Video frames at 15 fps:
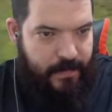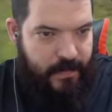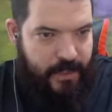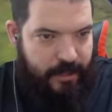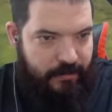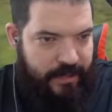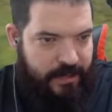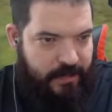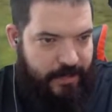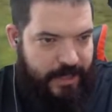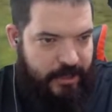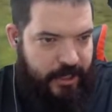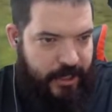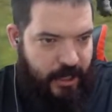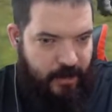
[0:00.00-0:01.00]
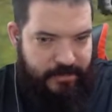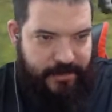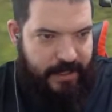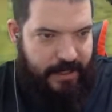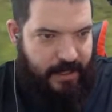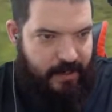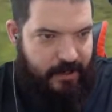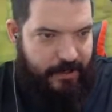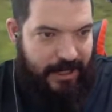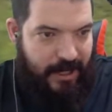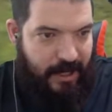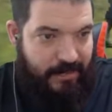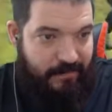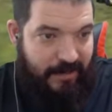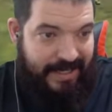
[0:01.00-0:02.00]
Generate some energy, hopefully it goes to Minerva.